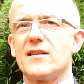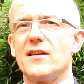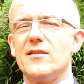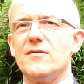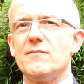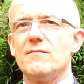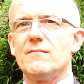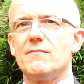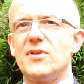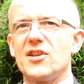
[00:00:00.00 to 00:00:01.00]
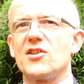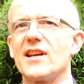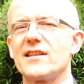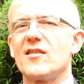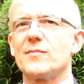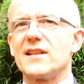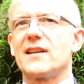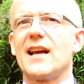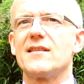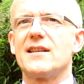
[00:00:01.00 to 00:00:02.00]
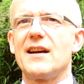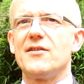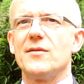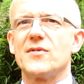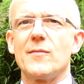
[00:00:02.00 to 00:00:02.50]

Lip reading: to position ourselves best to counter terrorism.